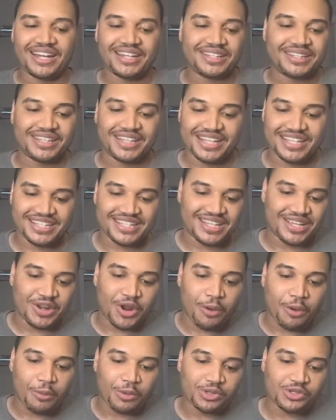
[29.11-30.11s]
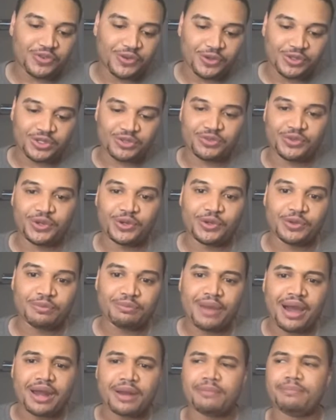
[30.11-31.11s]
It almost feels unreal.
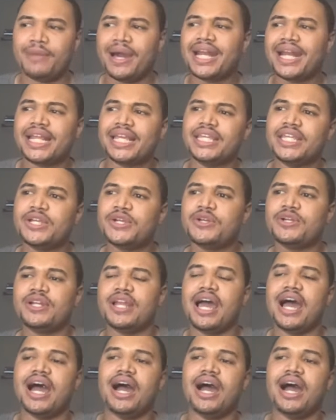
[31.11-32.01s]
About a year now,